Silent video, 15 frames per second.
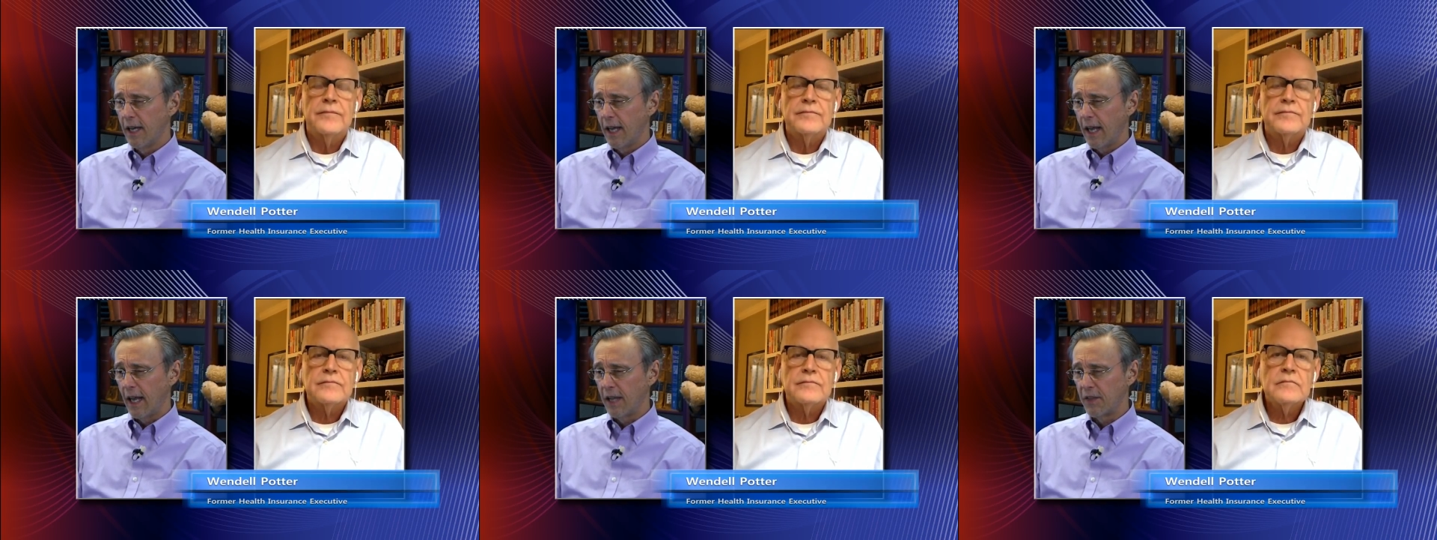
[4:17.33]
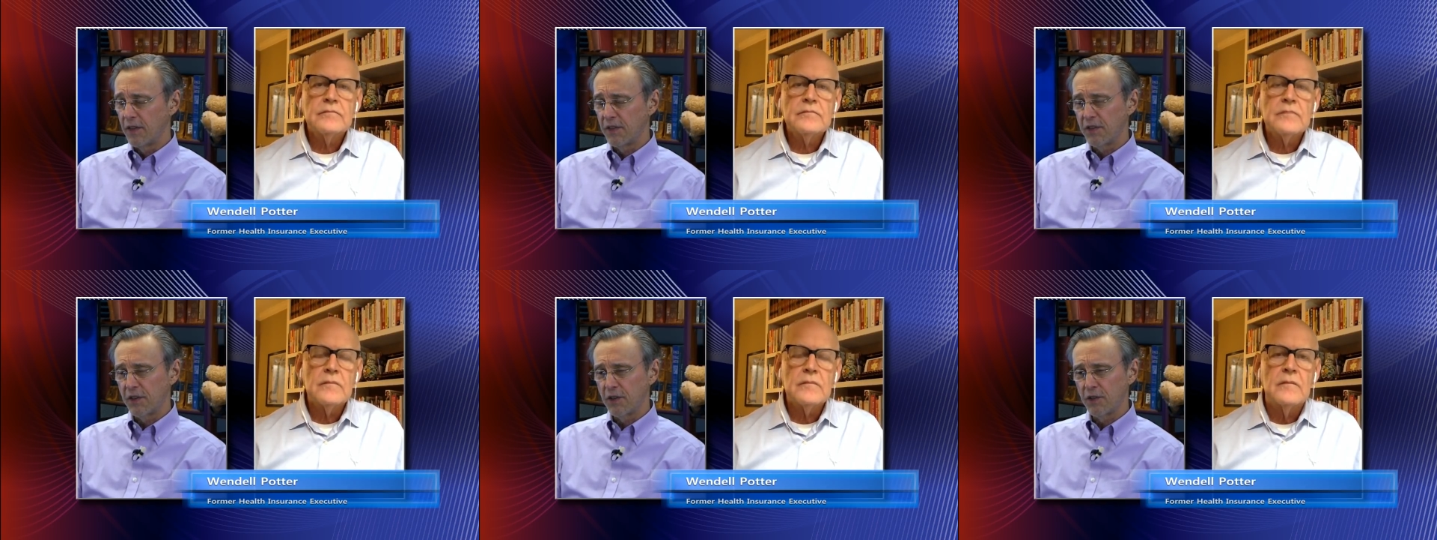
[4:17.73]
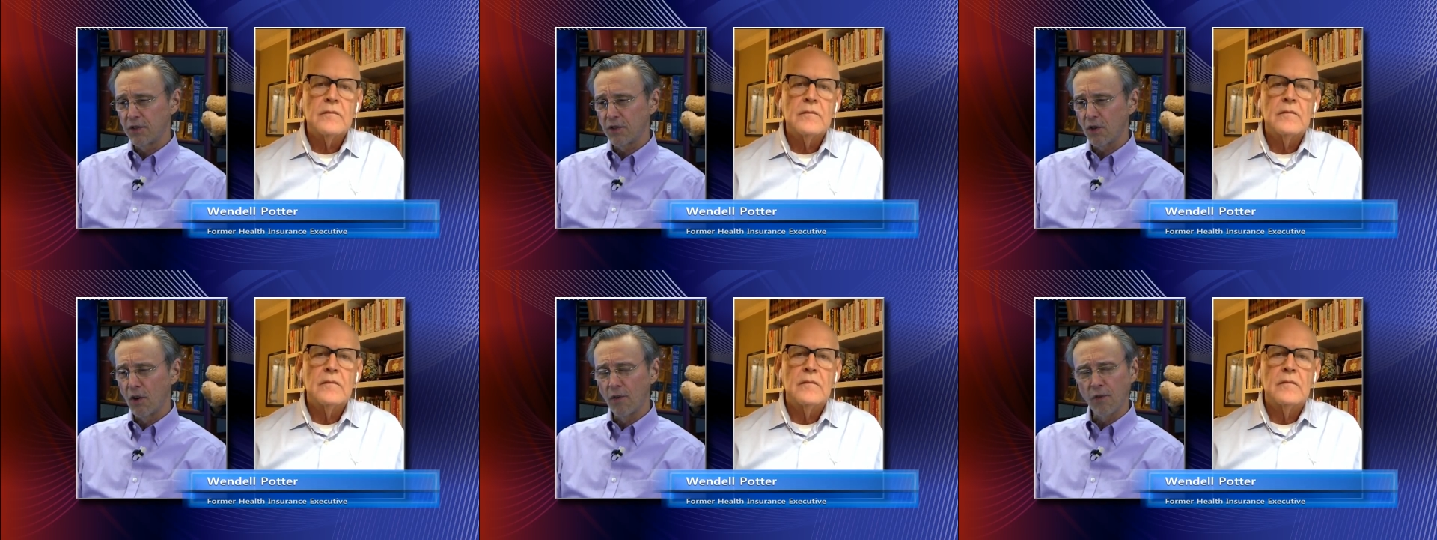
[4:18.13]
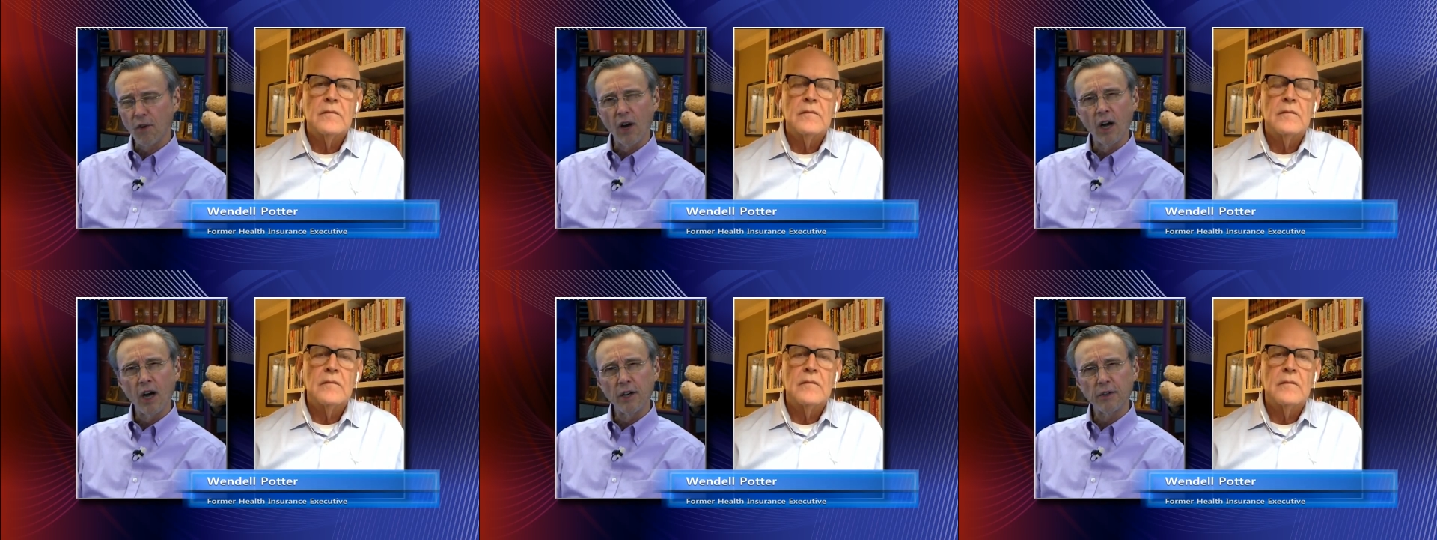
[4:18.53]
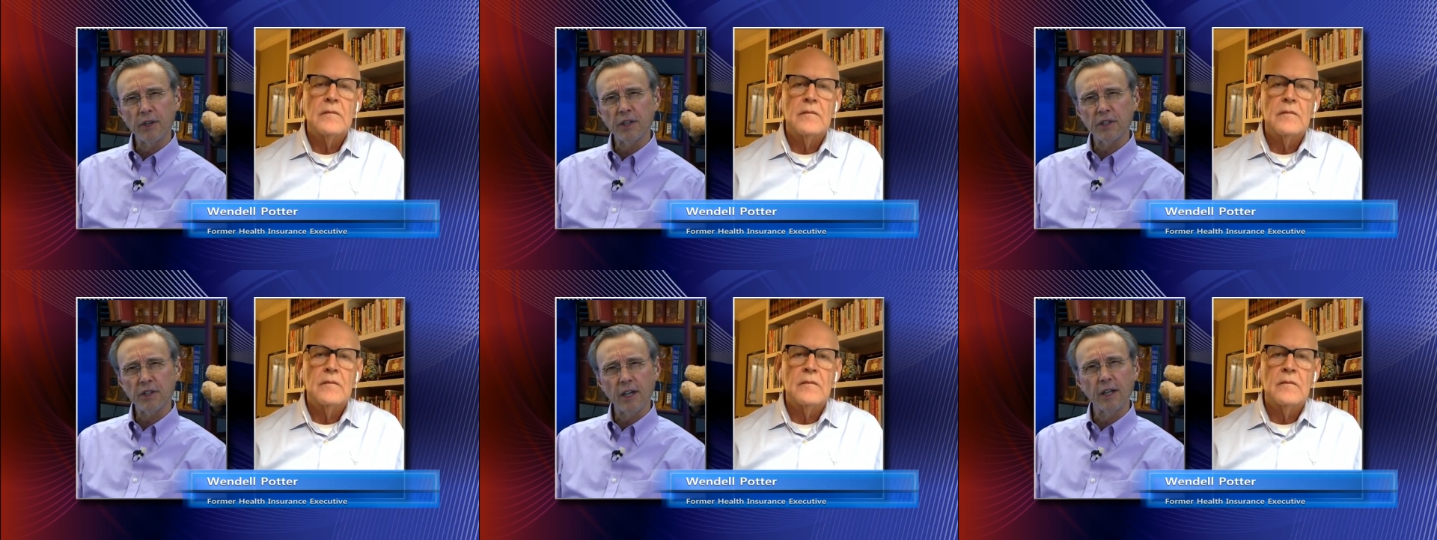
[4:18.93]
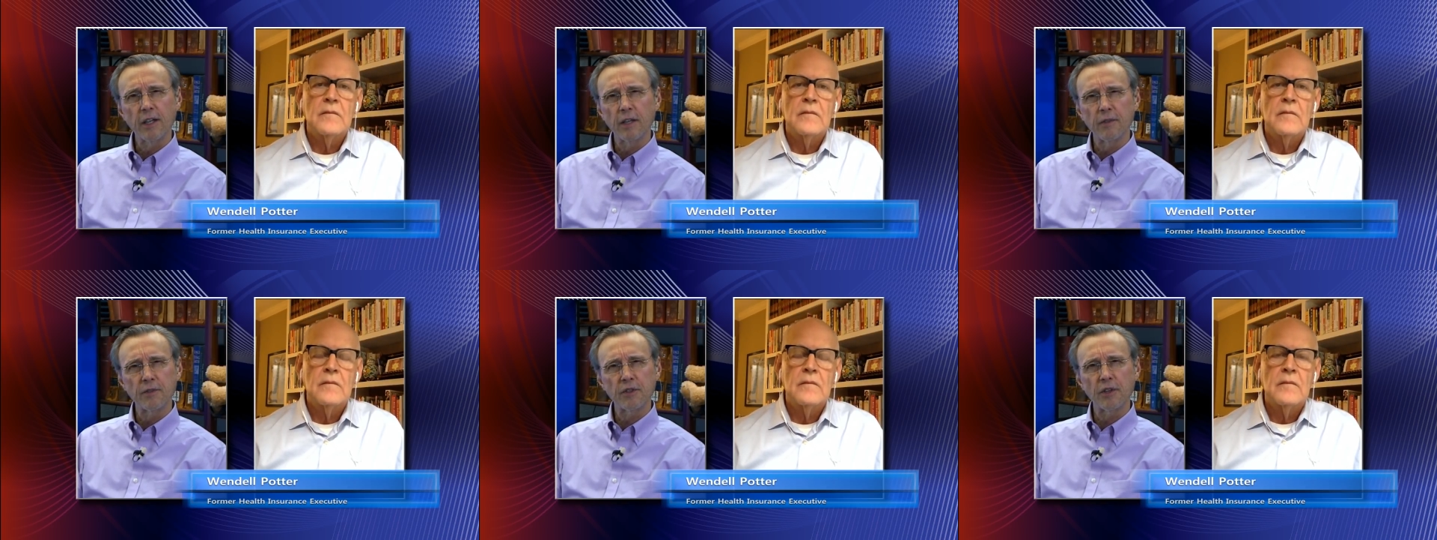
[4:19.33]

Speaker 1: and that there's over 100 executives